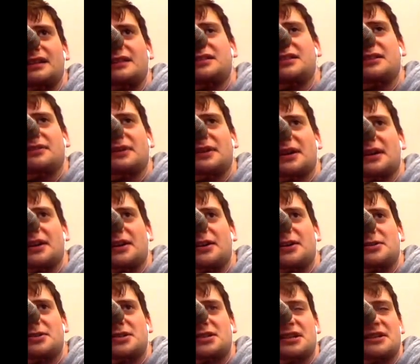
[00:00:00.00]
Different
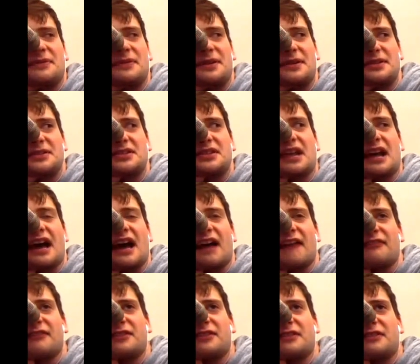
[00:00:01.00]
coach, different
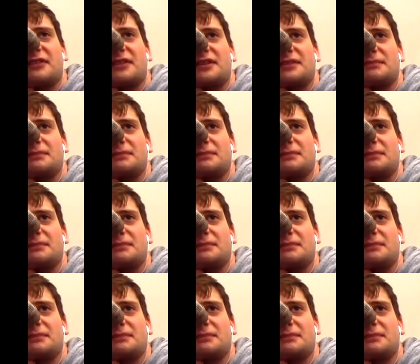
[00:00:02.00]
staff, different